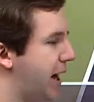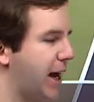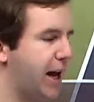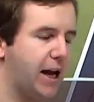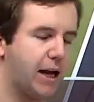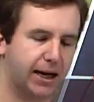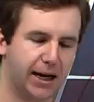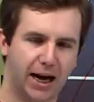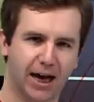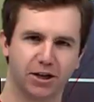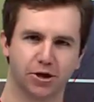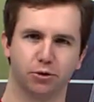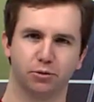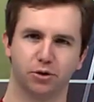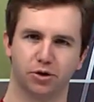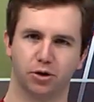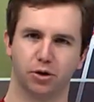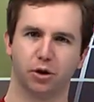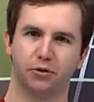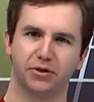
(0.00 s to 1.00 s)
And as a
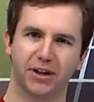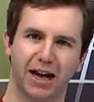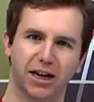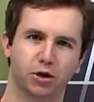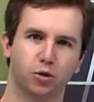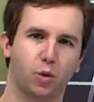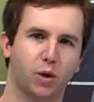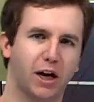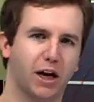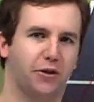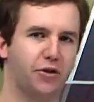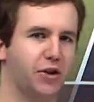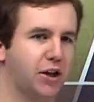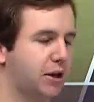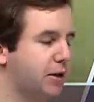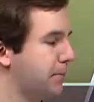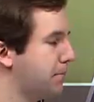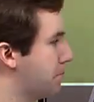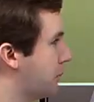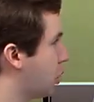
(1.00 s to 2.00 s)
result, that's why I
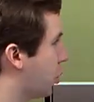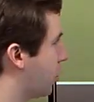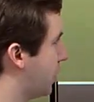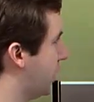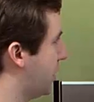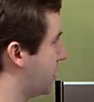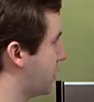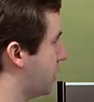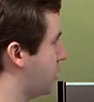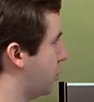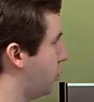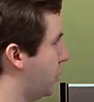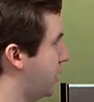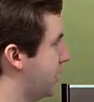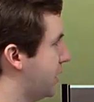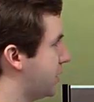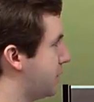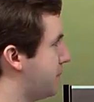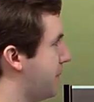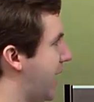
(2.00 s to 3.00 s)
think Murray is going to
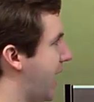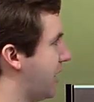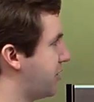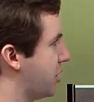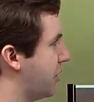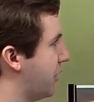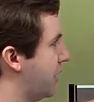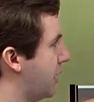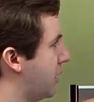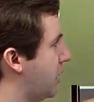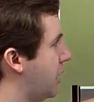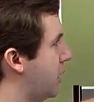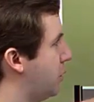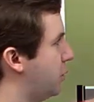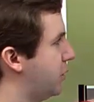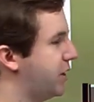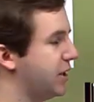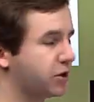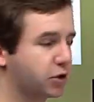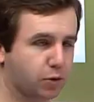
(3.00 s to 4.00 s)
win this match. I think
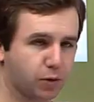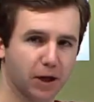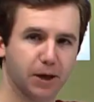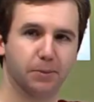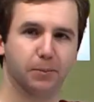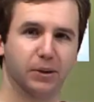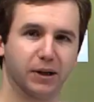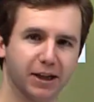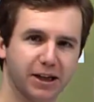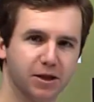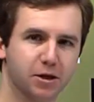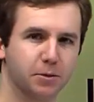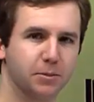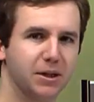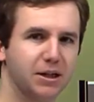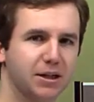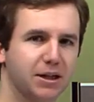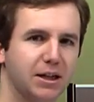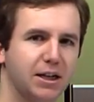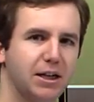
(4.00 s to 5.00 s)
with his great
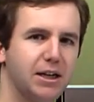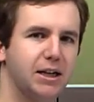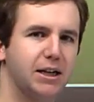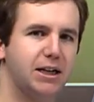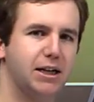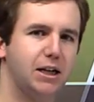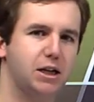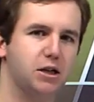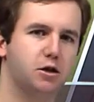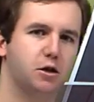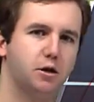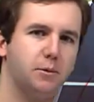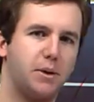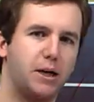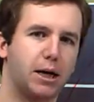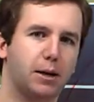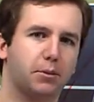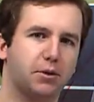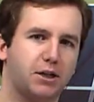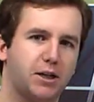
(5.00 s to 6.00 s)
placement, he's going to
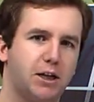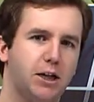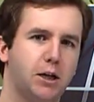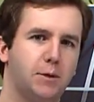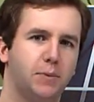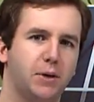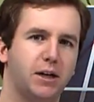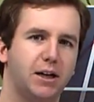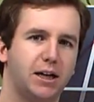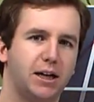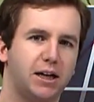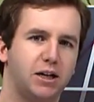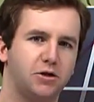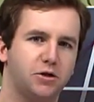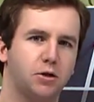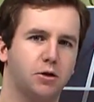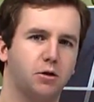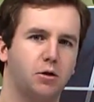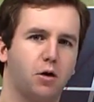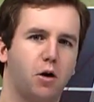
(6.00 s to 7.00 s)
be able to keep
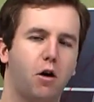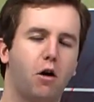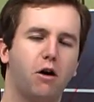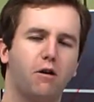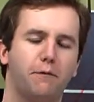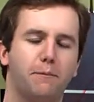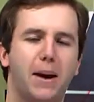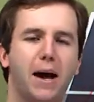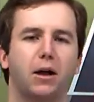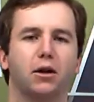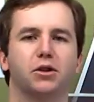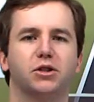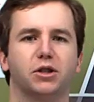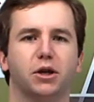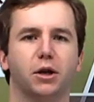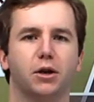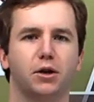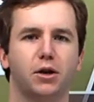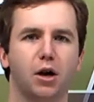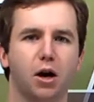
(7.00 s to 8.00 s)
Isner off balance
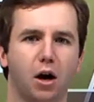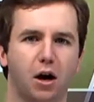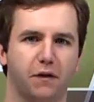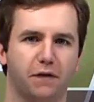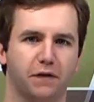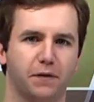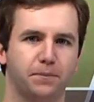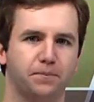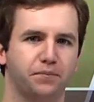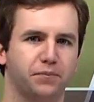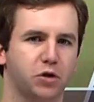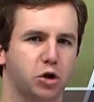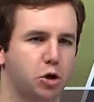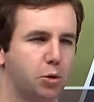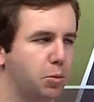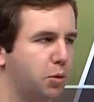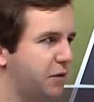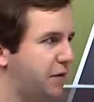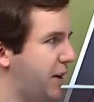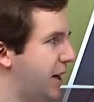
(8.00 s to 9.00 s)
enough
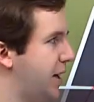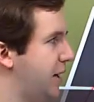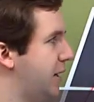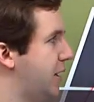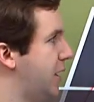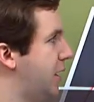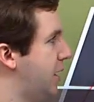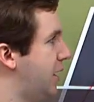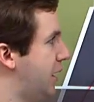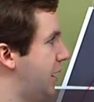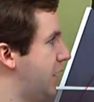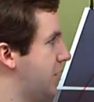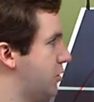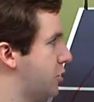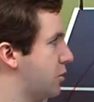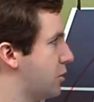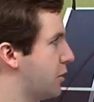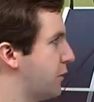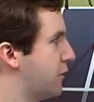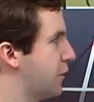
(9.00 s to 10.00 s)
to prevent
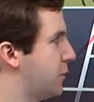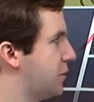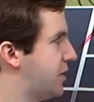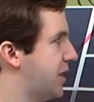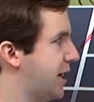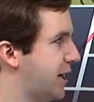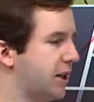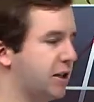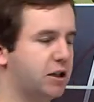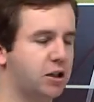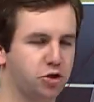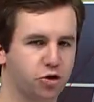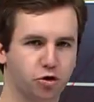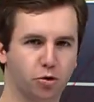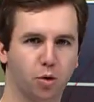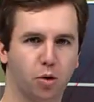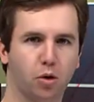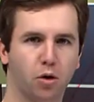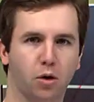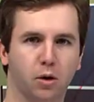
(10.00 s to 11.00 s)
Isner from taking
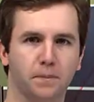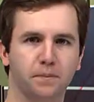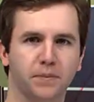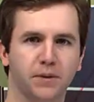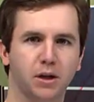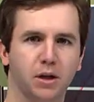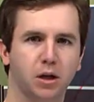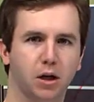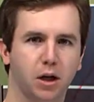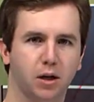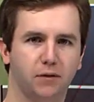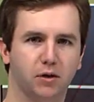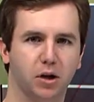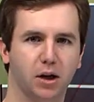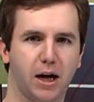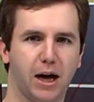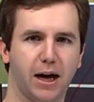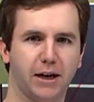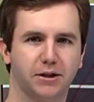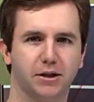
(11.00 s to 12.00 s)
control of a
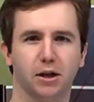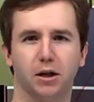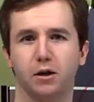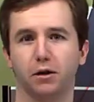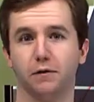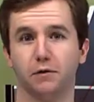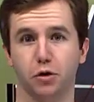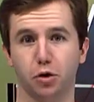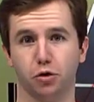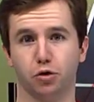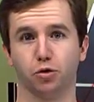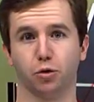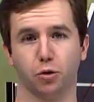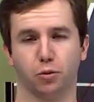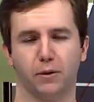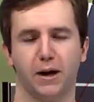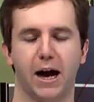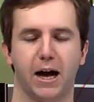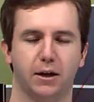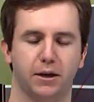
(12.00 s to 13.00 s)
lot of
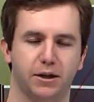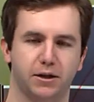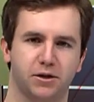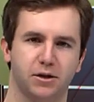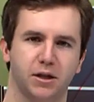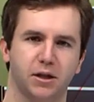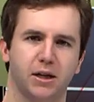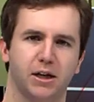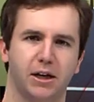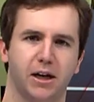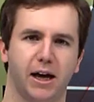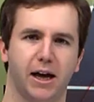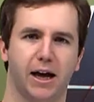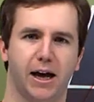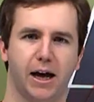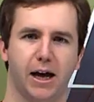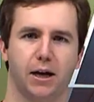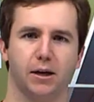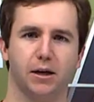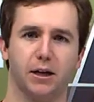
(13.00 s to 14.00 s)
neutral rallies.
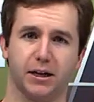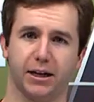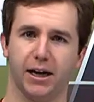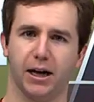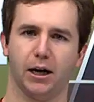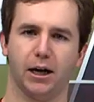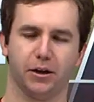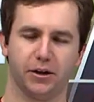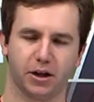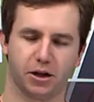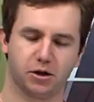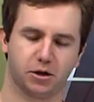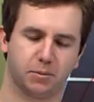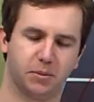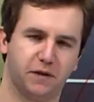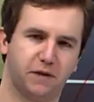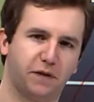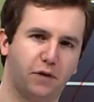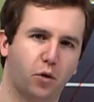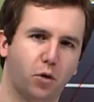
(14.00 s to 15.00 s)
And again, I think it's going
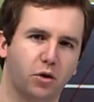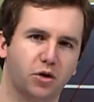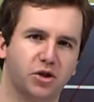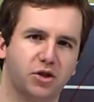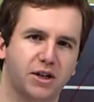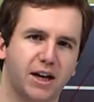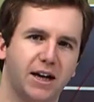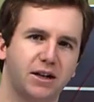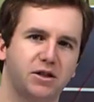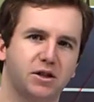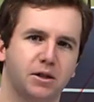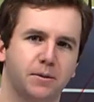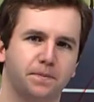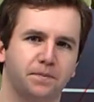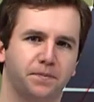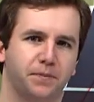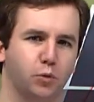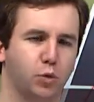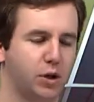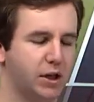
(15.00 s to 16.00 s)
to be 4 sets.
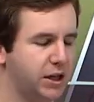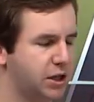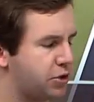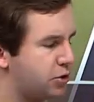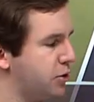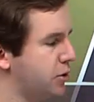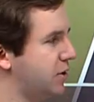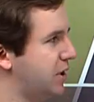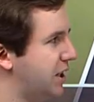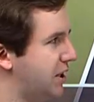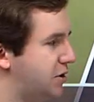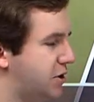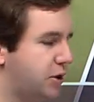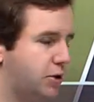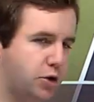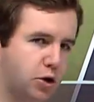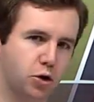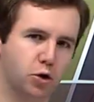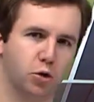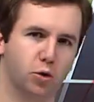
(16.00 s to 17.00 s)
What Isner needs to
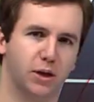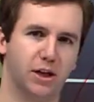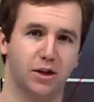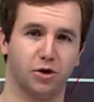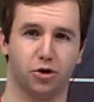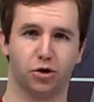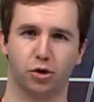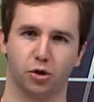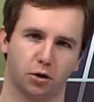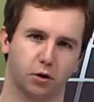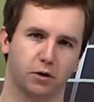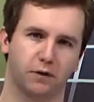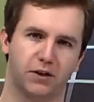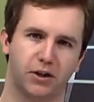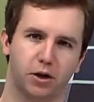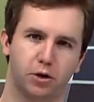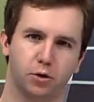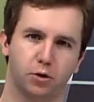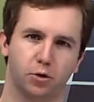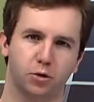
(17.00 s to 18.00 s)
do is serve
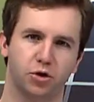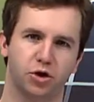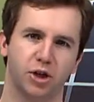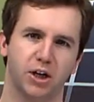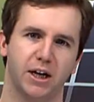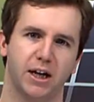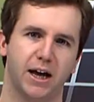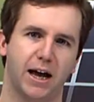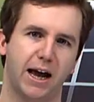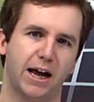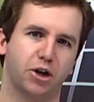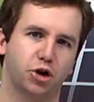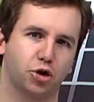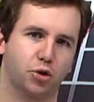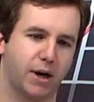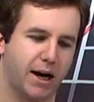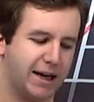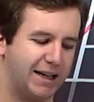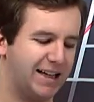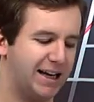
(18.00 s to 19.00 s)
huge and
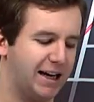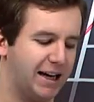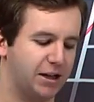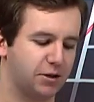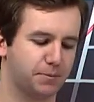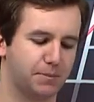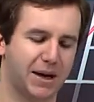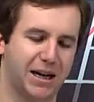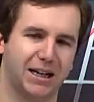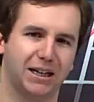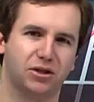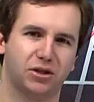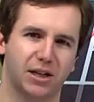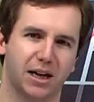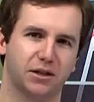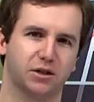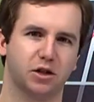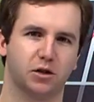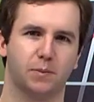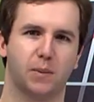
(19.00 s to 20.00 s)
try and get as many
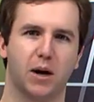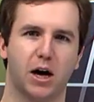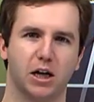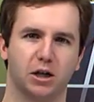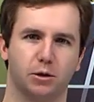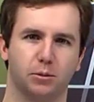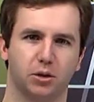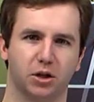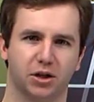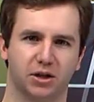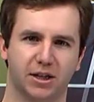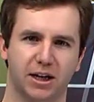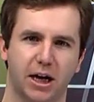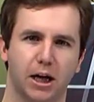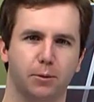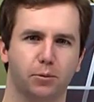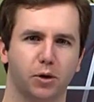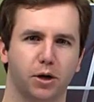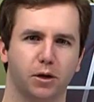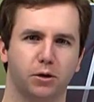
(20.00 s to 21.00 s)
sets as possible to
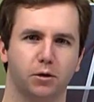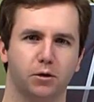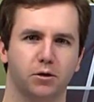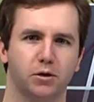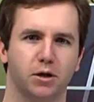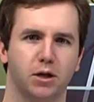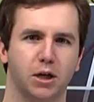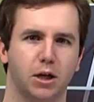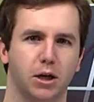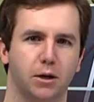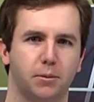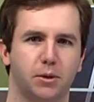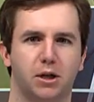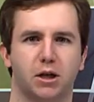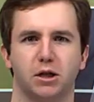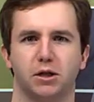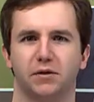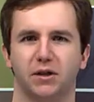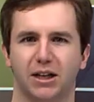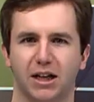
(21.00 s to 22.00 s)
tiebreakers,
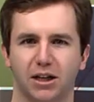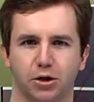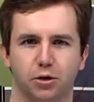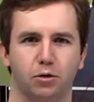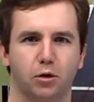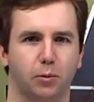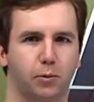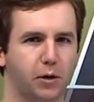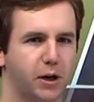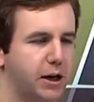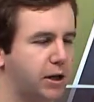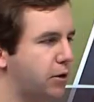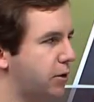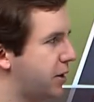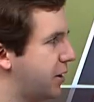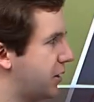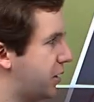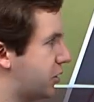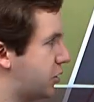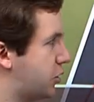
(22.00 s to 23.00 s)
because if he gets to a breaker,
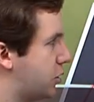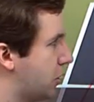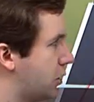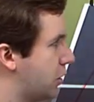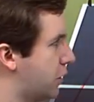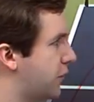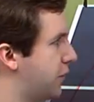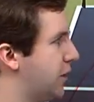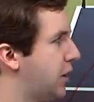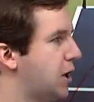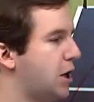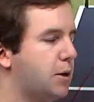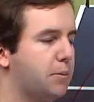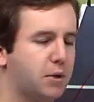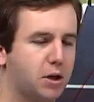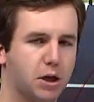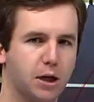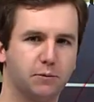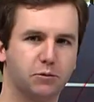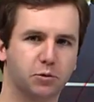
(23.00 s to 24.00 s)
then the serve
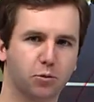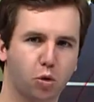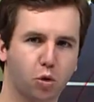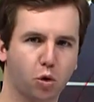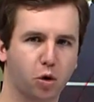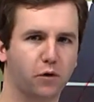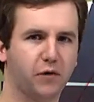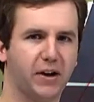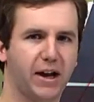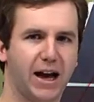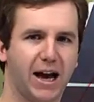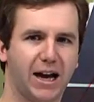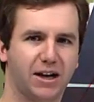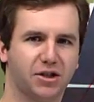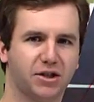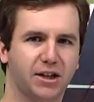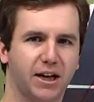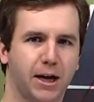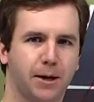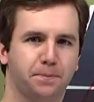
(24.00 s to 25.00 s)
becomes more of an
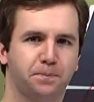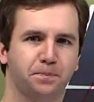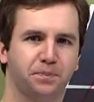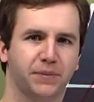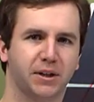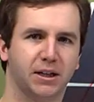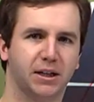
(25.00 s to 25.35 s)
asset